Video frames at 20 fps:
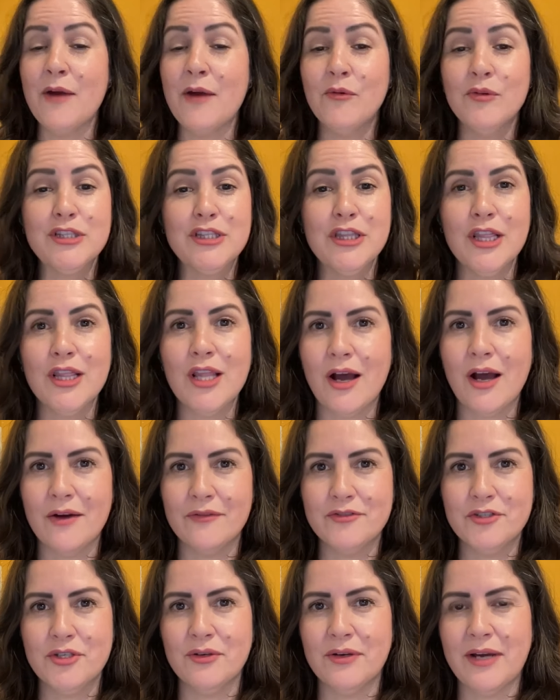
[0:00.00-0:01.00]
I would
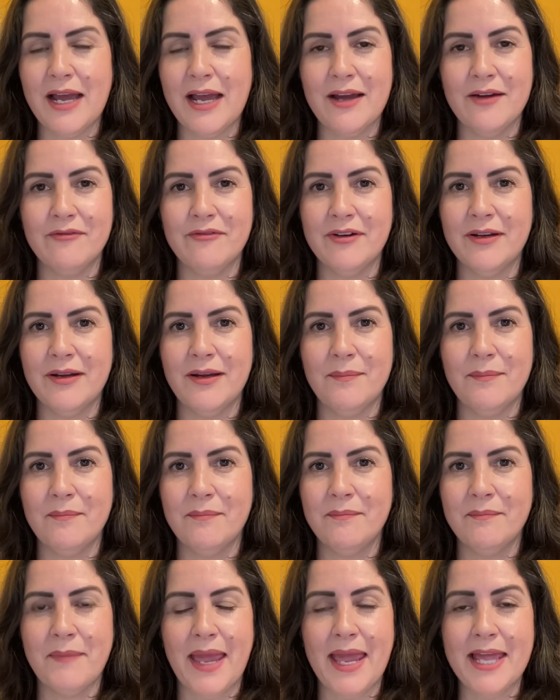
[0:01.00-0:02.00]
love to have a
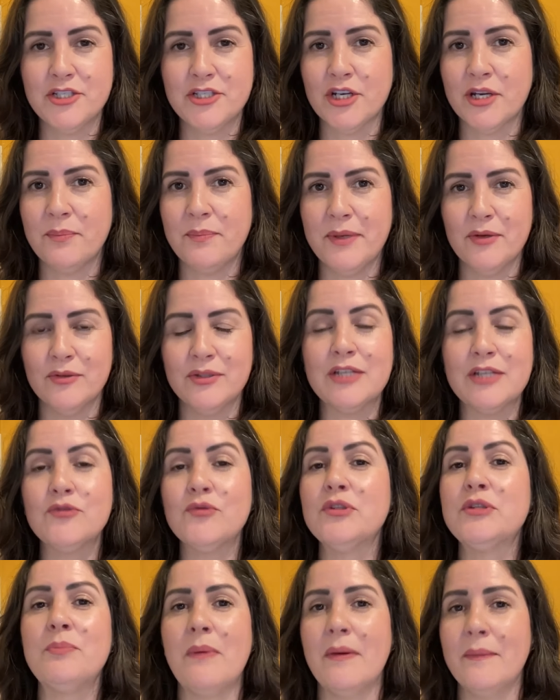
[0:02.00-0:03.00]
magic pill that
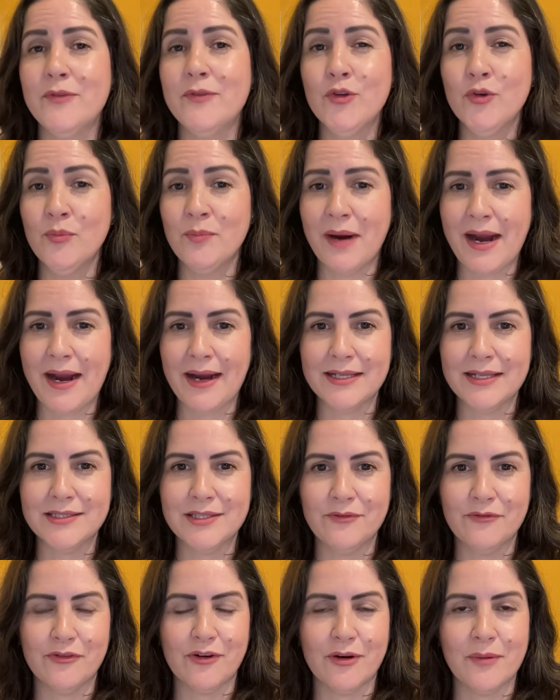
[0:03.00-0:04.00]
would do
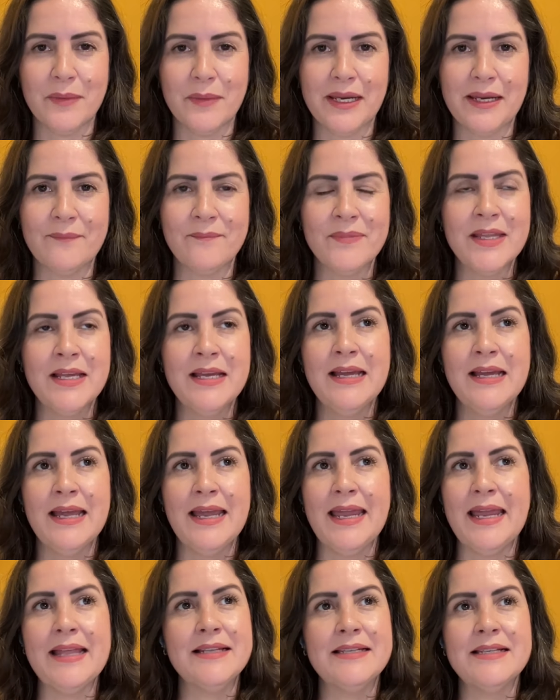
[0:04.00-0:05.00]
marketing for me.
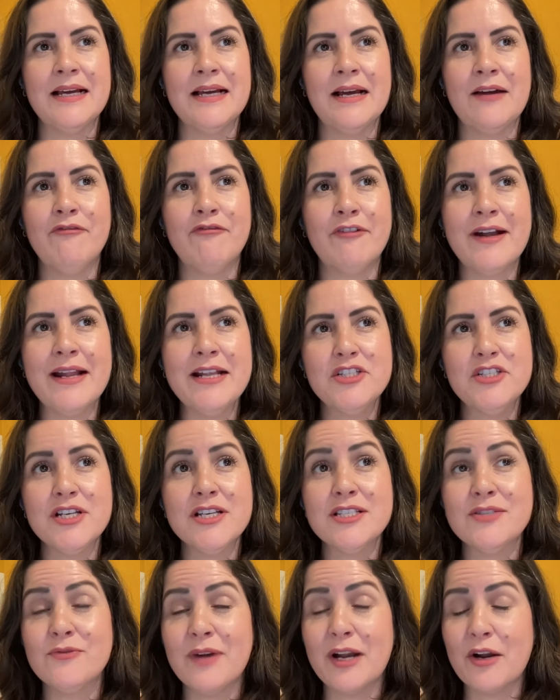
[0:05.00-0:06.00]
And a friend
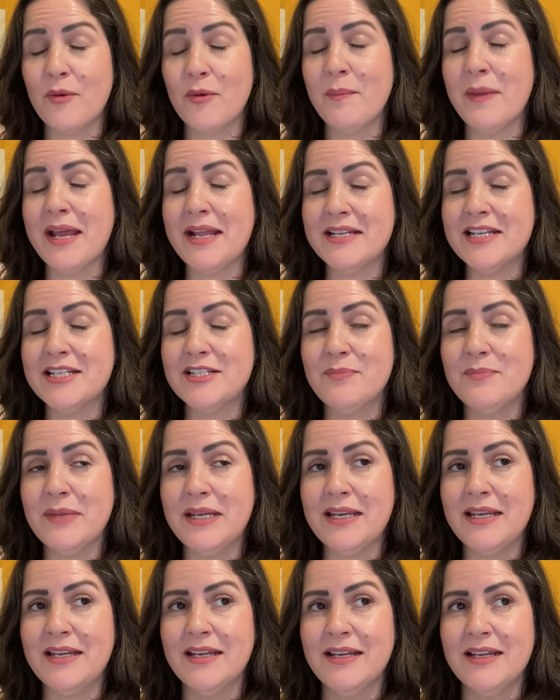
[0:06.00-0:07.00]
just recommended
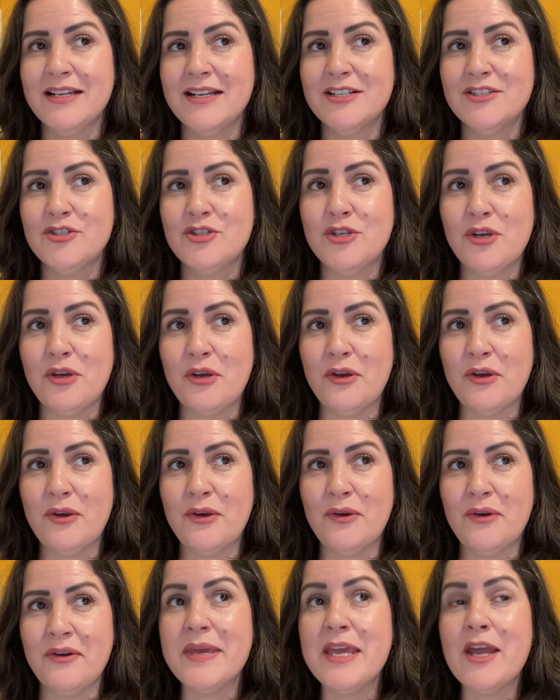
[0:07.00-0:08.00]
me
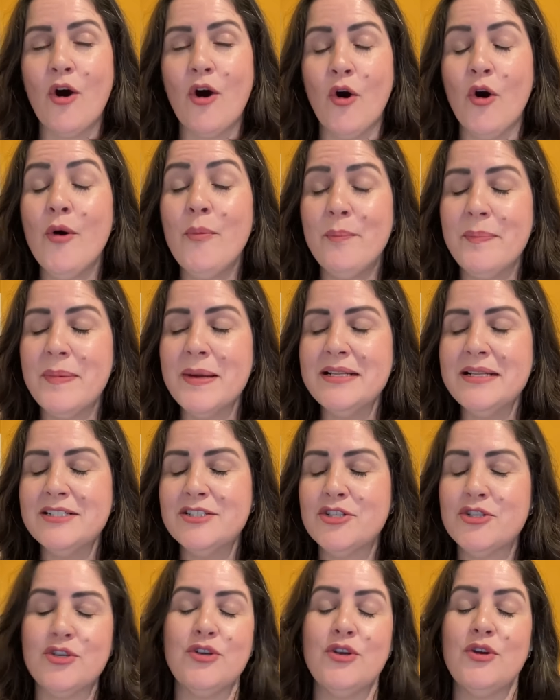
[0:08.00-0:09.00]
to be open
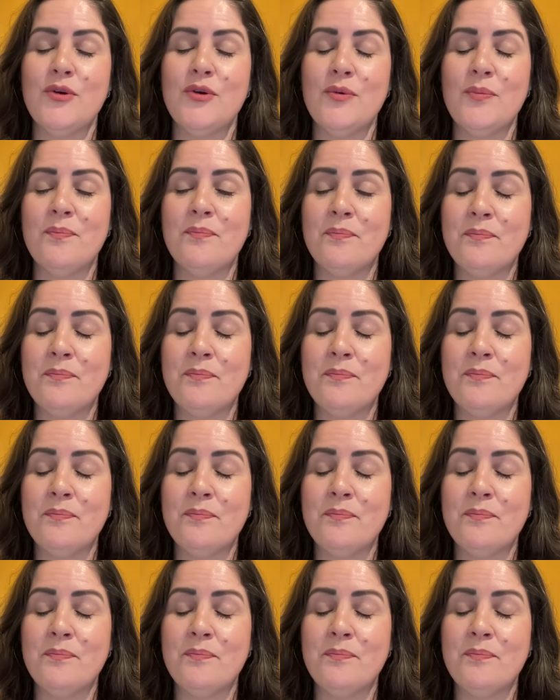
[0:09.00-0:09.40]
to